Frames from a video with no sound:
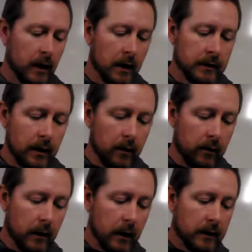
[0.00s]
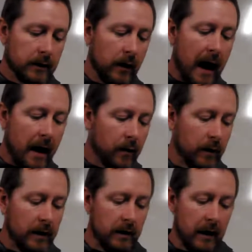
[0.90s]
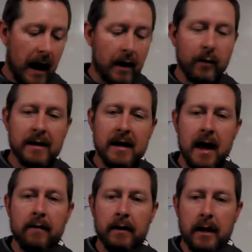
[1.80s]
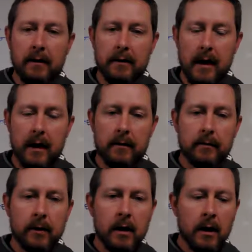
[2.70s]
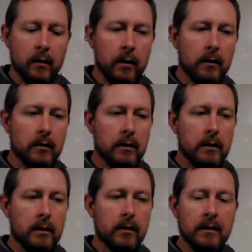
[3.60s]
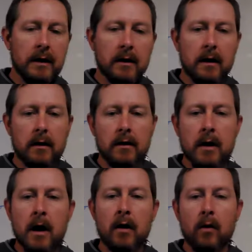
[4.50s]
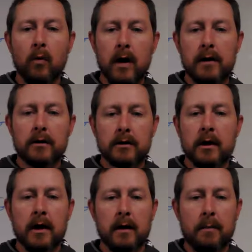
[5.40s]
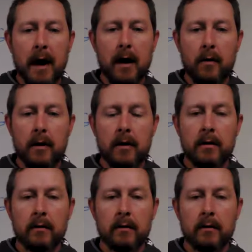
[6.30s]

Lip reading: So how do we navigate that? Well, you need to know what you're trying to power.